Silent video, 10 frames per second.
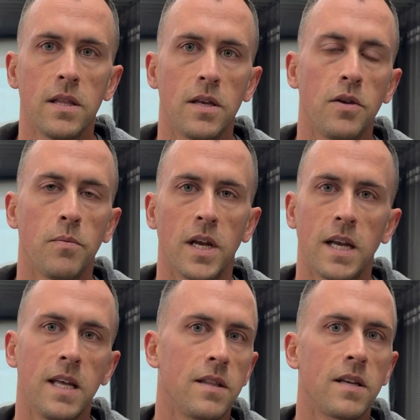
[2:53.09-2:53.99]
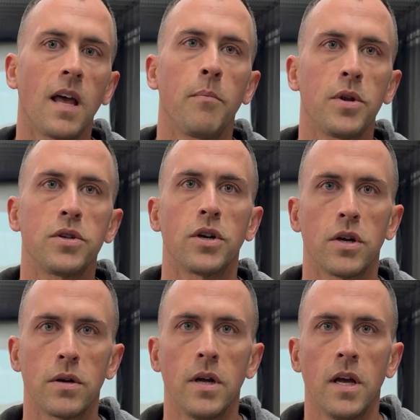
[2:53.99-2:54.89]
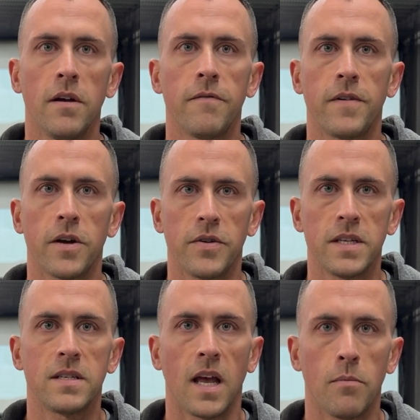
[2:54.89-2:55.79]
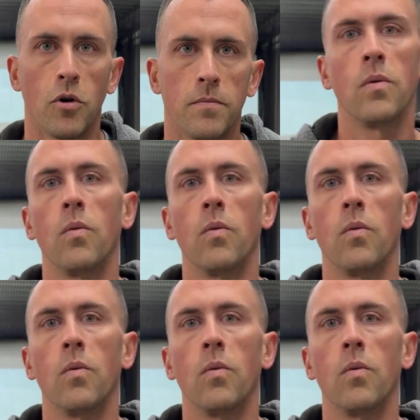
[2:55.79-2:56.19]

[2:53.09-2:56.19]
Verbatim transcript: the humidity and the temperature fairly stable.